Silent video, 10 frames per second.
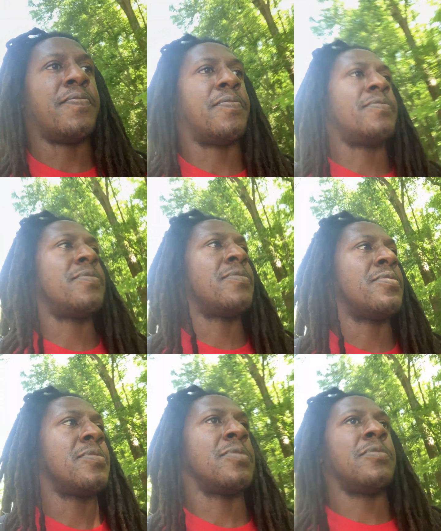
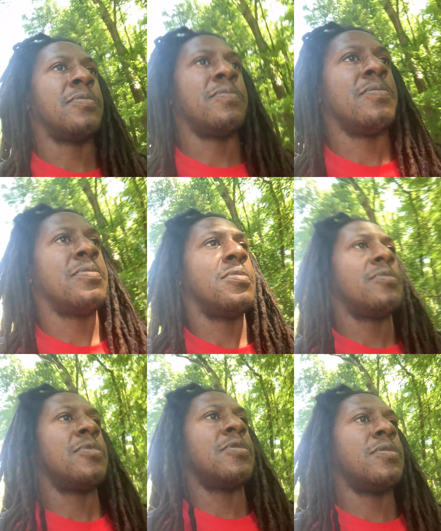
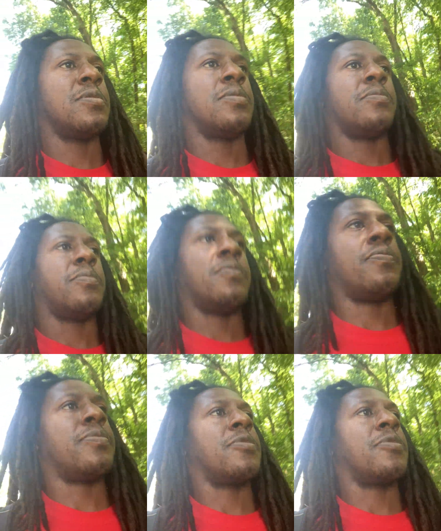Nobody speaks.